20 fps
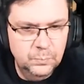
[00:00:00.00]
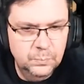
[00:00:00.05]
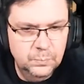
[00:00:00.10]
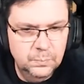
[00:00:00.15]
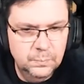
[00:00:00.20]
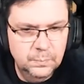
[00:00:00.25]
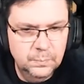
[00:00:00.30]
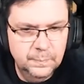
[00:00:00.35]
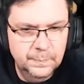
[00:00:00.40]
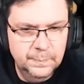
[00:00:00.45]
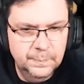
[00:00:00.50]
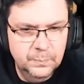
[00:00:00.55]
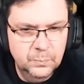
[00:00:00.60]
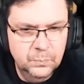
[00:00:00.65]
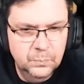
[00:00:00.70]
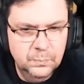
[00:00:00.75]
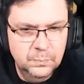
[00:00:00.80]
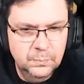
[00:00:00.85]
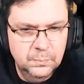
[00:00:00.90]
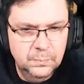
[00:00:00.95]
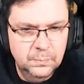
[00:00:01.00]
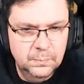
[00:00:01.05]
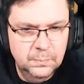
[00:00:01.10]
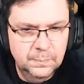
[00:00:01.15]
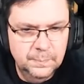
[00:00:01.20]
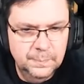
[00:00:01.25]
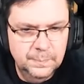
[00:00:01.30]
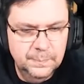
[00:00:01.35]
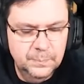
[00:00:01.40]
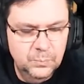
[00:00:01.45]
and then a year later
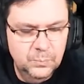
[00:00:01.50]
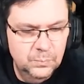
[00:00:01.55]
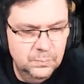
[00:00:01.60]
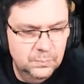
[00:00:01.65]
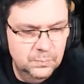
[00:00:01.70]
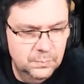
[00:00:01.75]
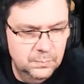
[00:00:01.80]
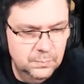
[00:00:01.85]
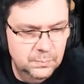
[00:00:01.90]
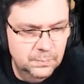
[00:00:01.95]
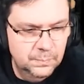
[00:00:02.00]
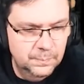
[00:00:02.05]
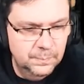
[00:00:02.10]
we did